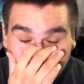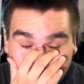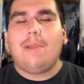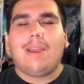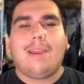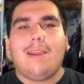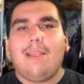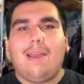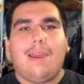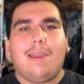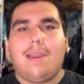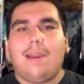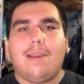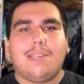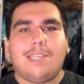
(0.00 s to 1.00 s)
I'm not gonna lie,
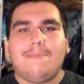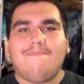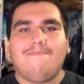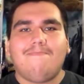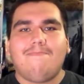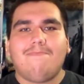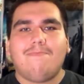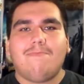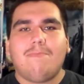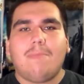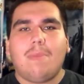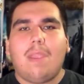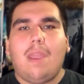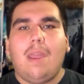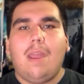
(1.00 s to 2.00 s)
guys.
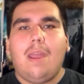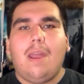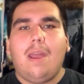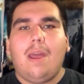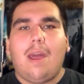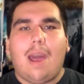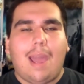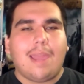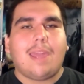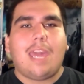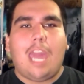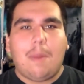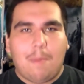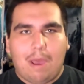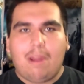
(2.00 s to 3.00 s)
I
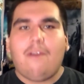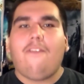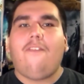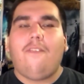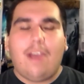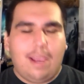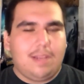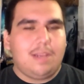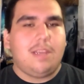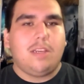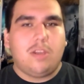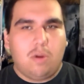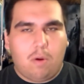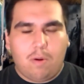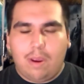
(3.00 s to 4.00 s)
came out of Finding
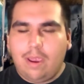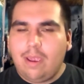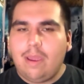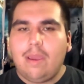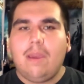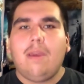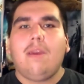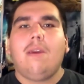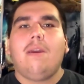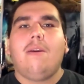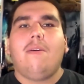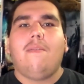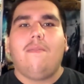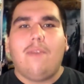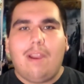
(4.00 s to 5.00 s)
Dory
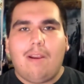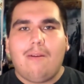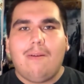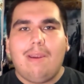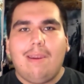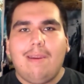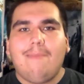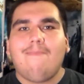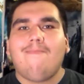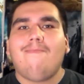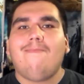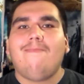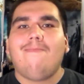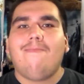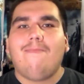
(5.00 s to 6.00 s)
very,
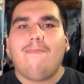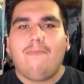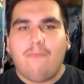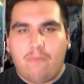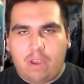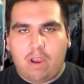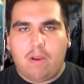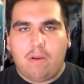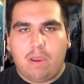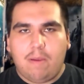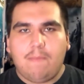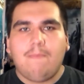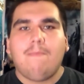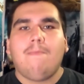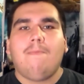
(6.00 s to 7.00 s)

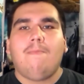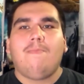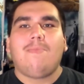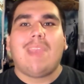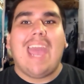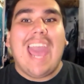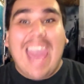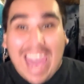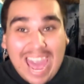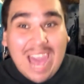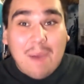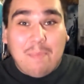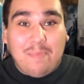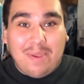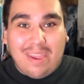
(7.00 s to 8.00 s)
very
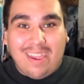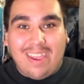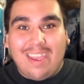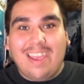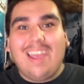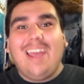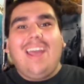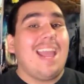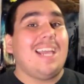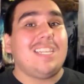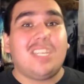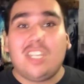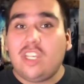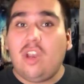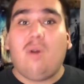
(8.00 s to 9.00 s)
happy. I had
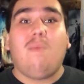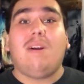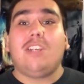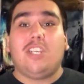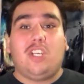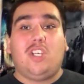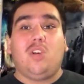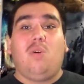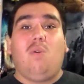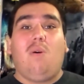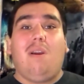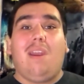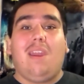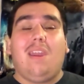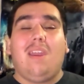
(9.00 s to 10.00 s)
so much
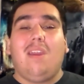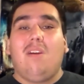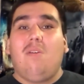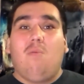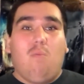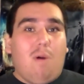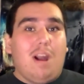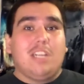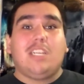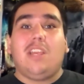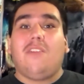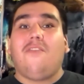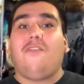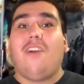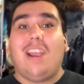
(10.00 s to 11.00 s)
joy
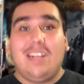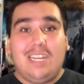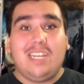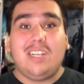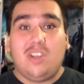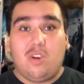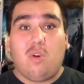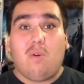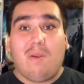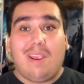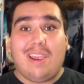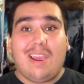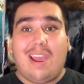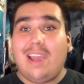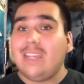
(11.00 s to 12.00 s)
watching Finding Dory,
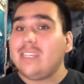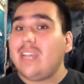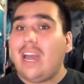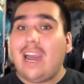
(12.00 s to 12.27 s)
guys.